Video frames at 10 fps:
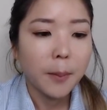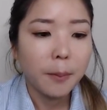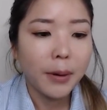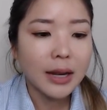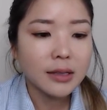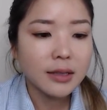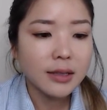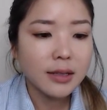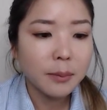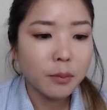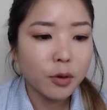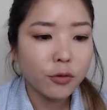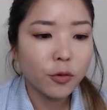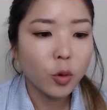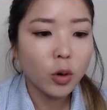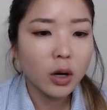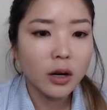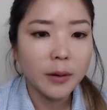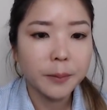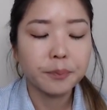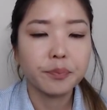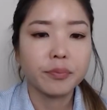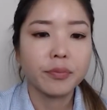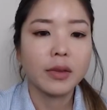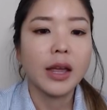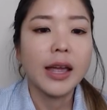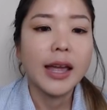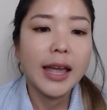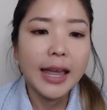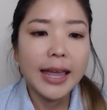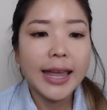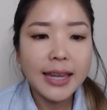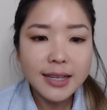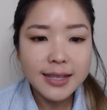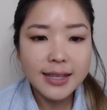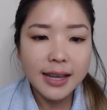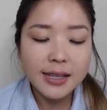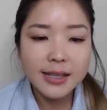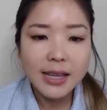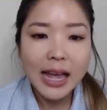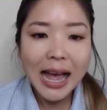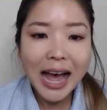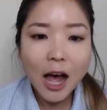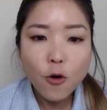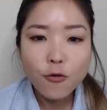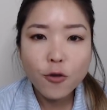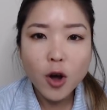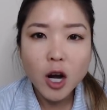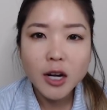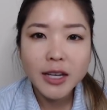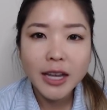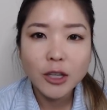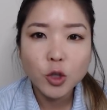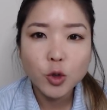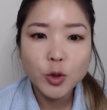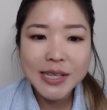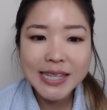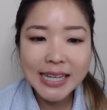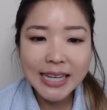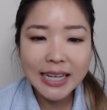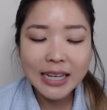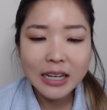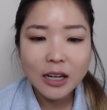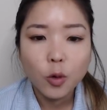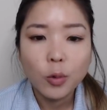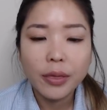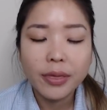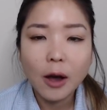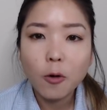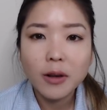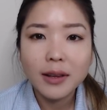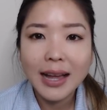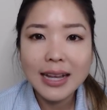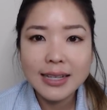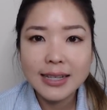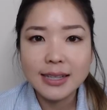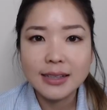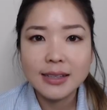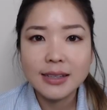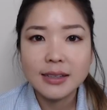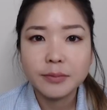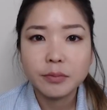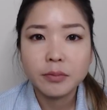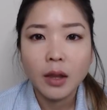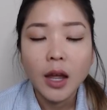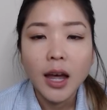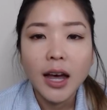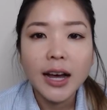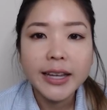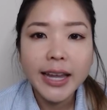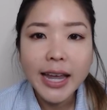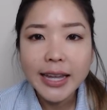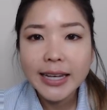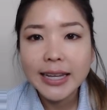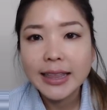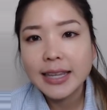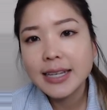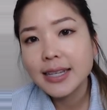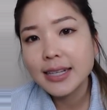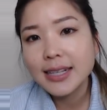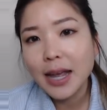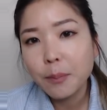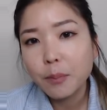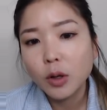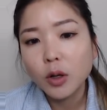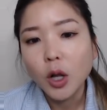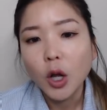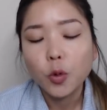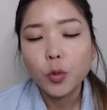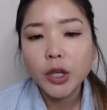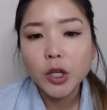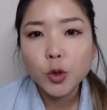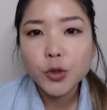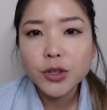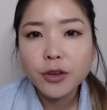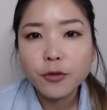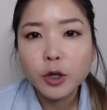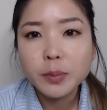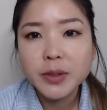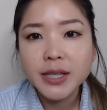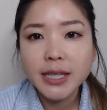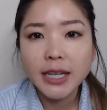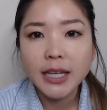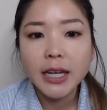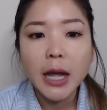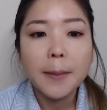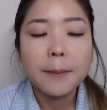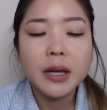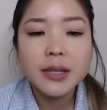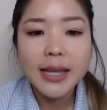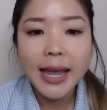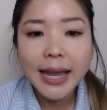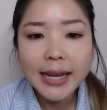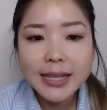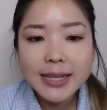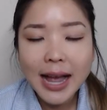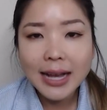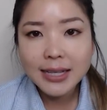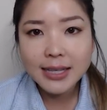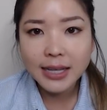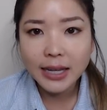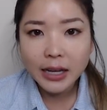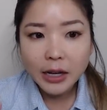Practice number 4. A says, how far can you see without glasses? Again, in this example, we use the verb see because A is asking